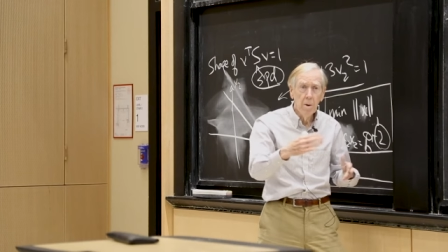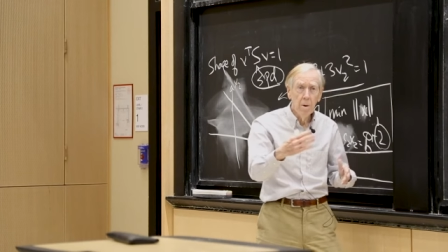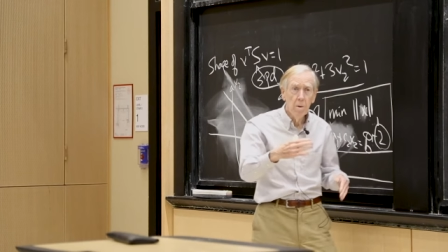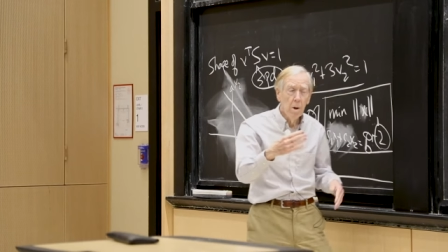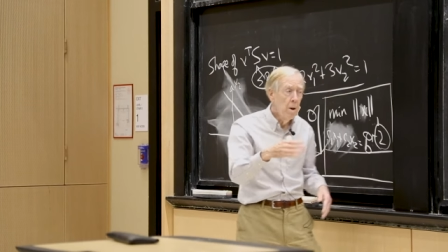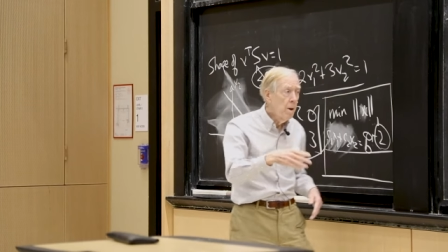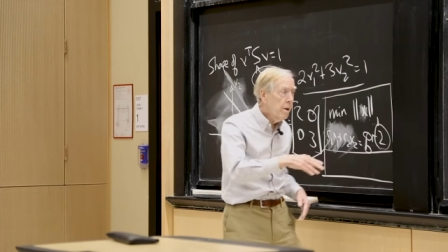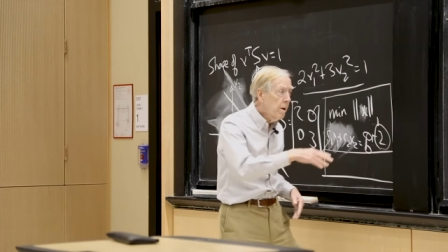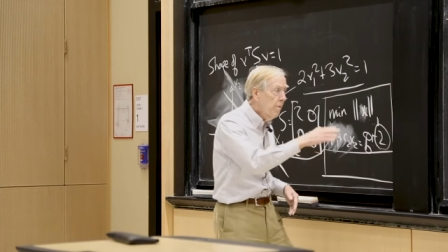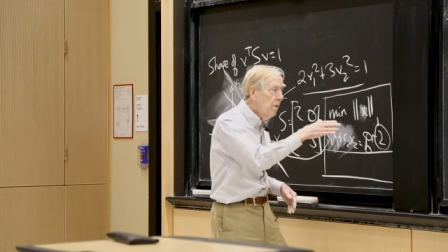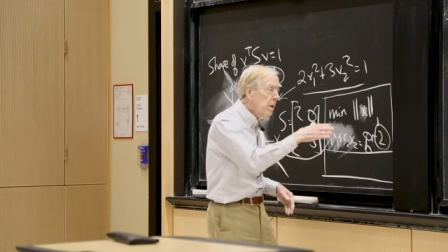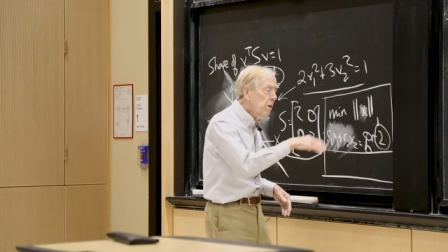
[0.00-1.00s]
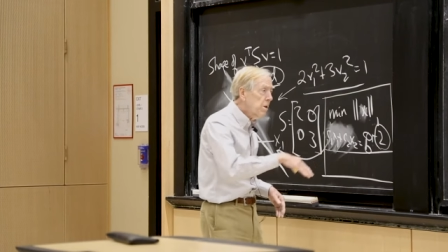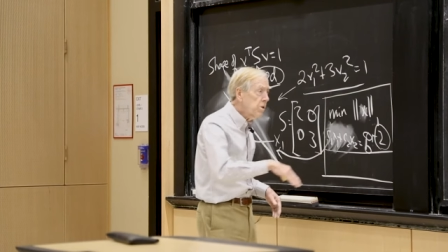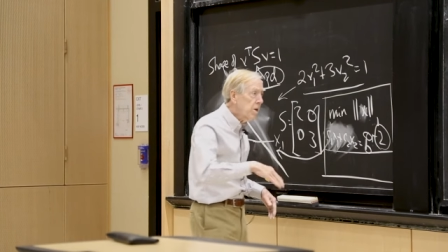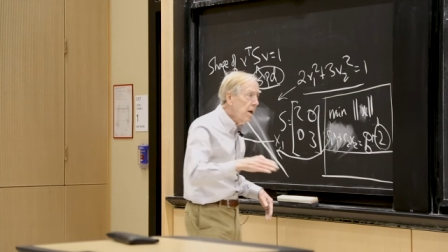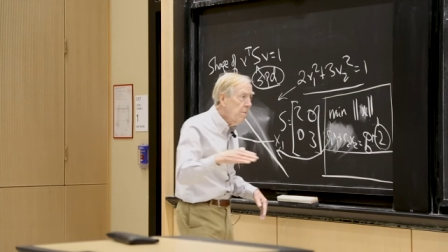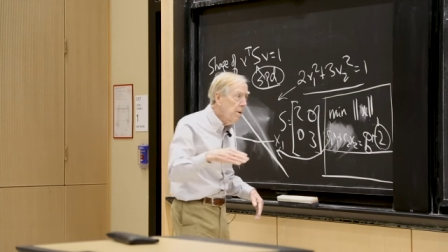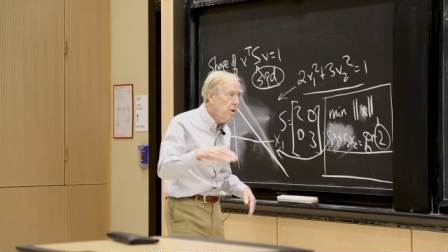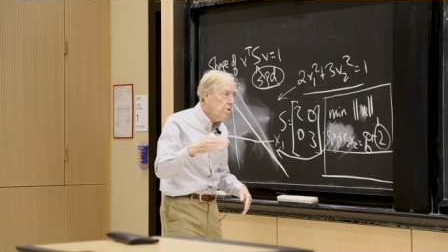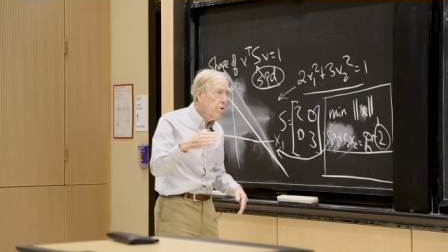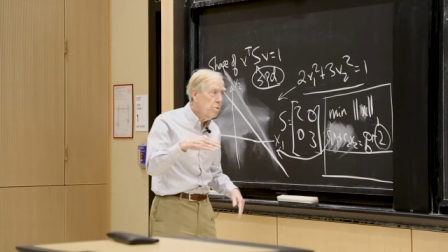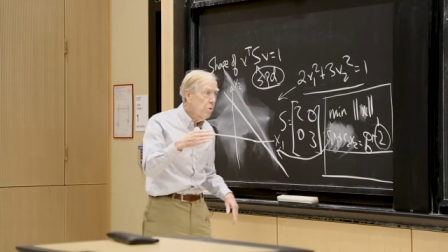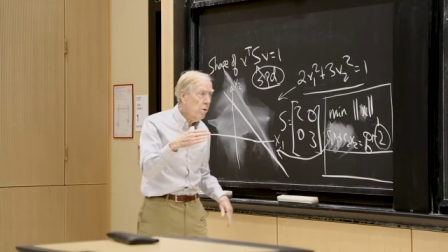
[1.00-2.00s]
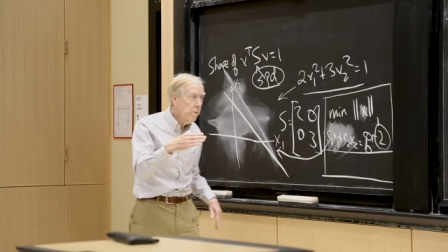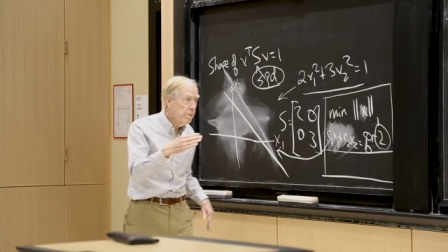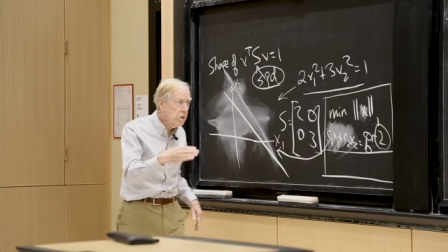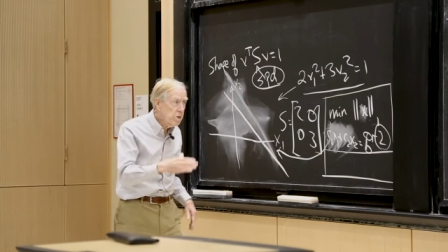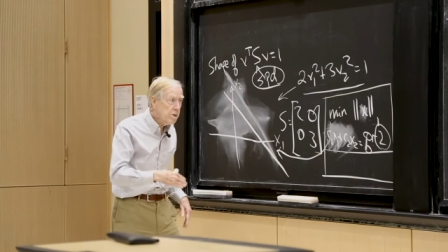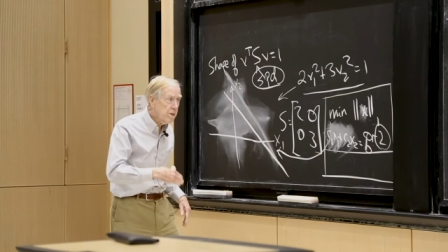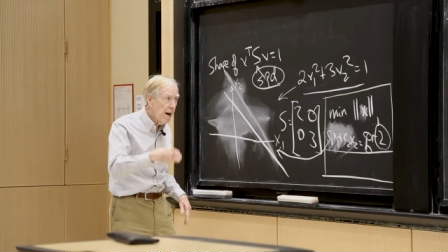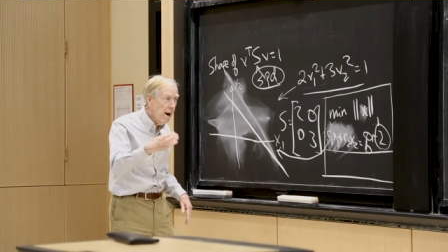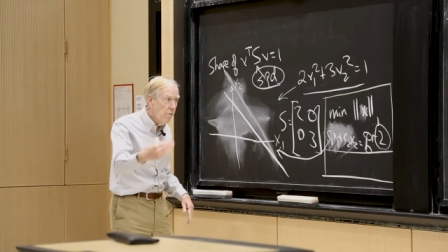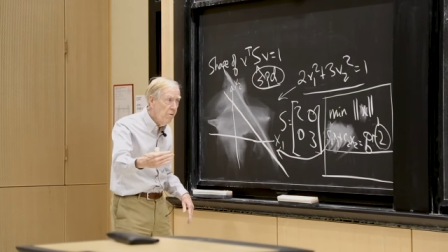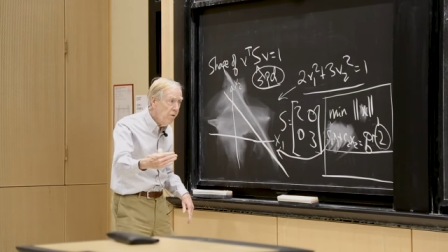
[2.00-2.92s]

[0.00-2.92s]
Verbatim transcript: all giving the same L2 norm, it's just how